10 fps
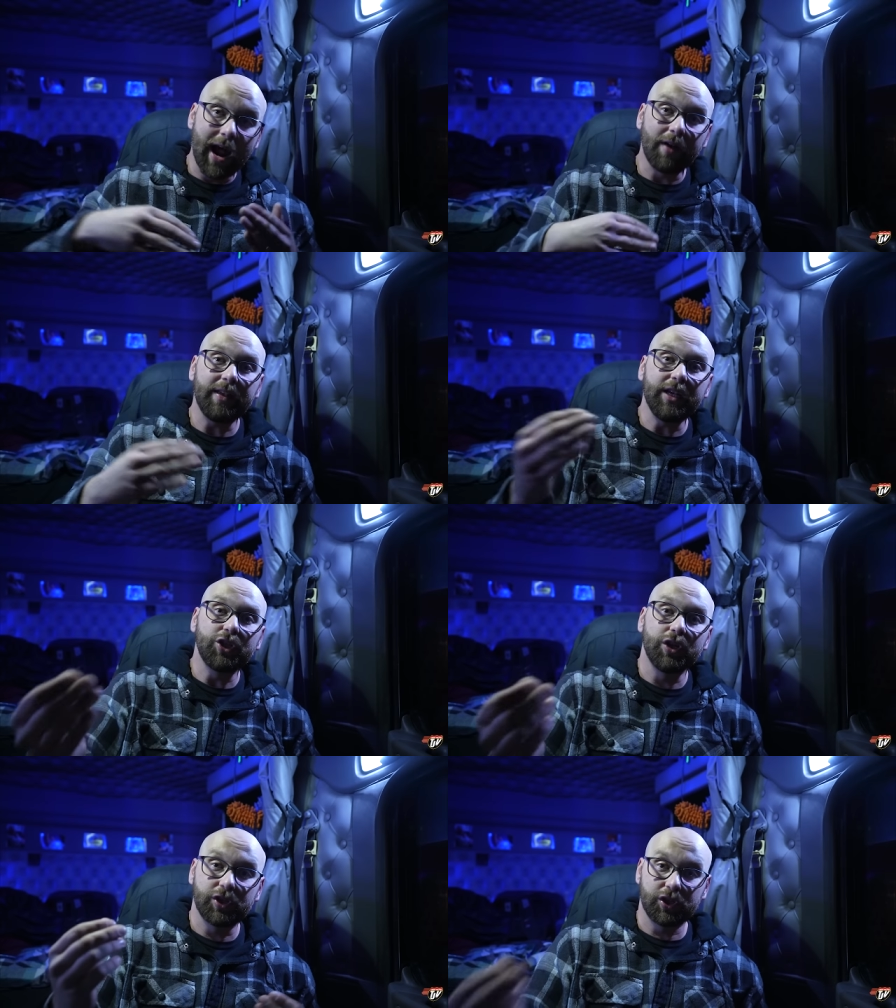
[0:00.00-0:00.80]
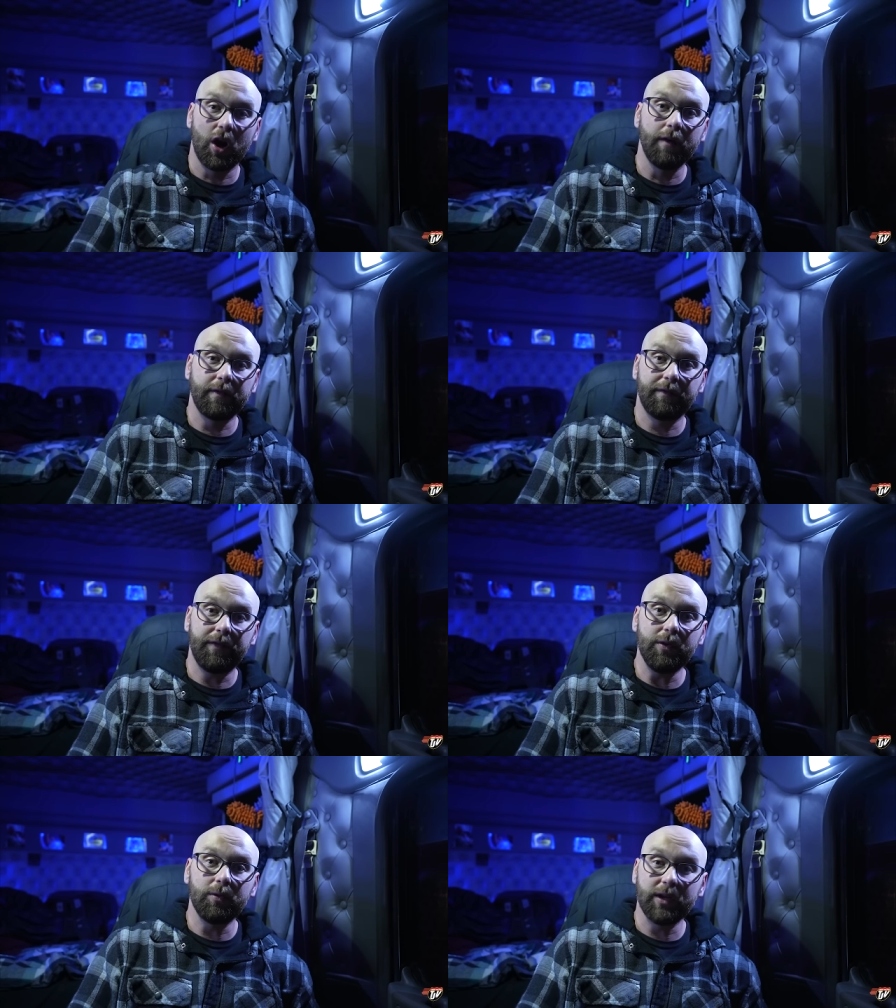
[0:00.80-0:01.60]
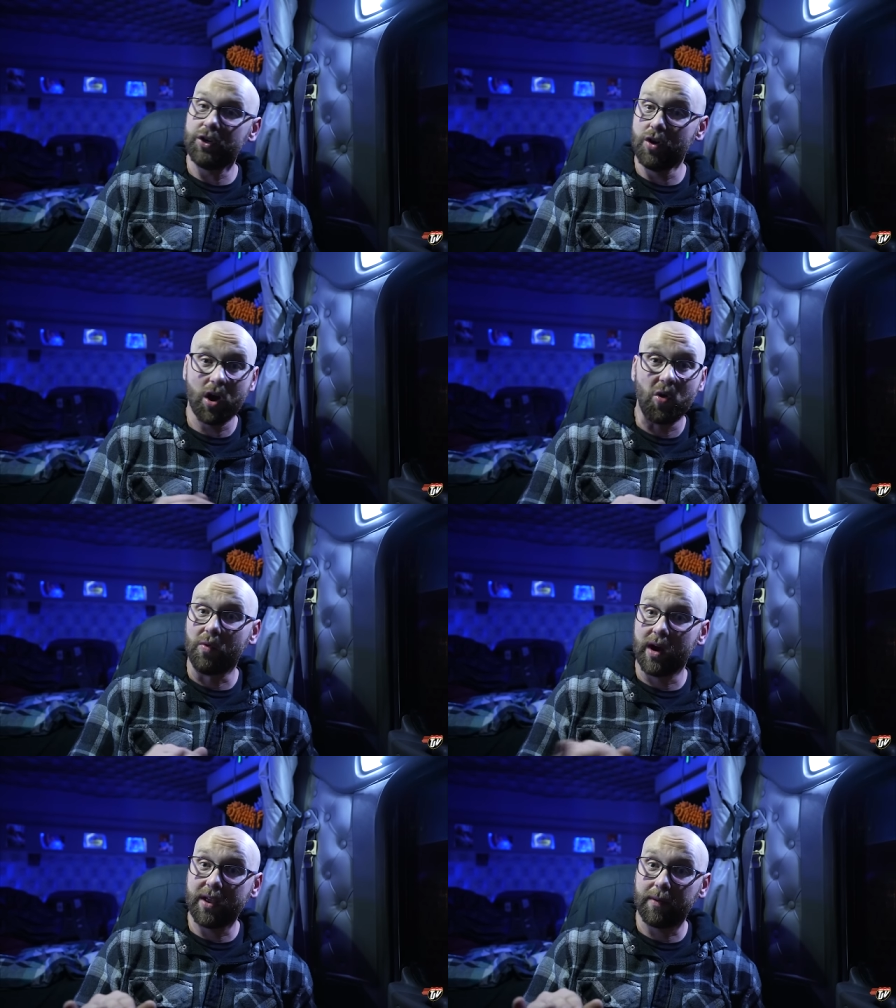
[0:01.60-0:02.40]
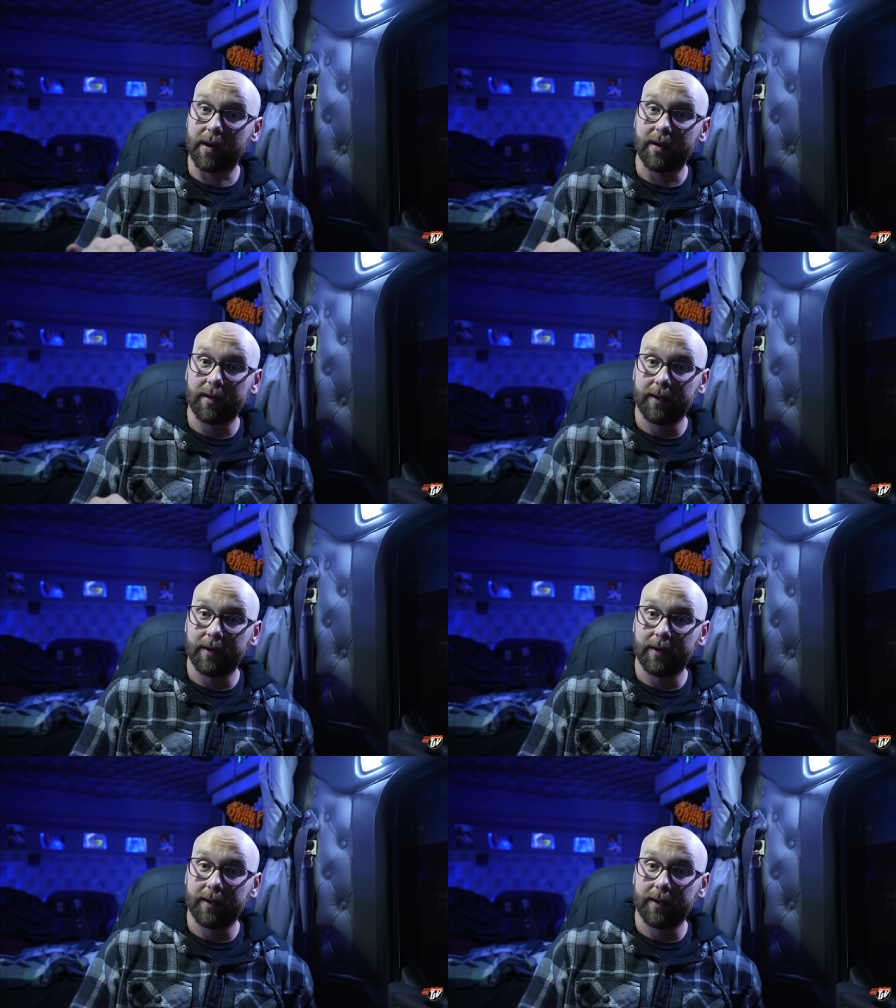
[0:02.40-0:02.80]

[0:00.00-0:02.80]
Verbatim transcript: Now the engine is starved of fuel, and you're not going anywhere.